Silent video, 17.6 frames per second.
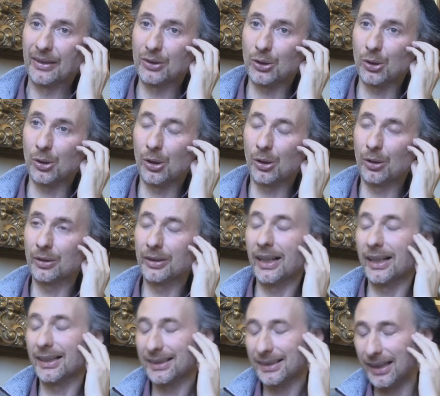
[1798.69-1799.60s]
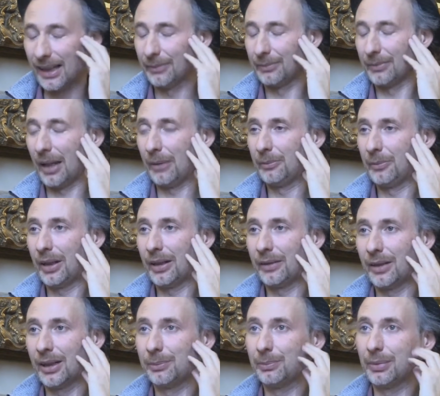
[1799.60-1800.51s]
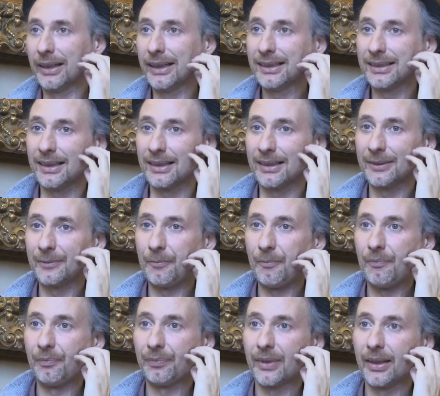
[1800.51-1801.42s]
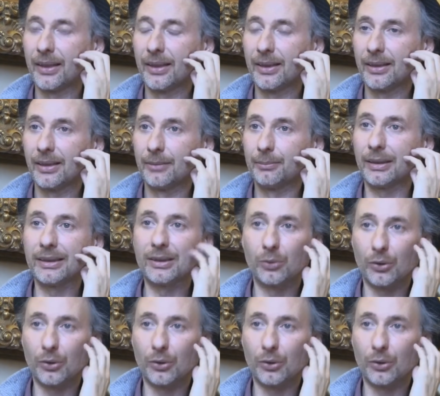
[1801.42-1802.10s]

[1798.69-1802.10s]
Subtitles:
So yes, I'm very, very pleased, but